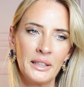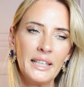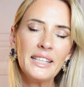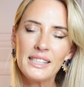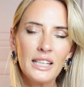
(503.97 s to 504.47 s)

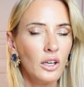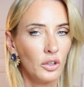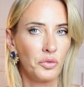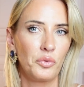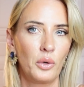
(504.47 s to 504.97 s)
it's a lot
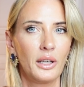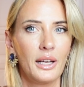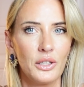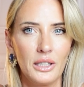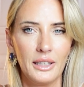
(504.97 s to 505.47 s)
of work
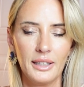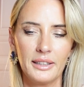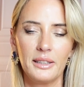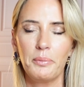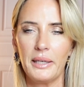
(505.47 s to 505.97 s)
actually.
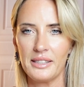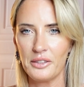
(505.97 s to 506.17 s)
It depends.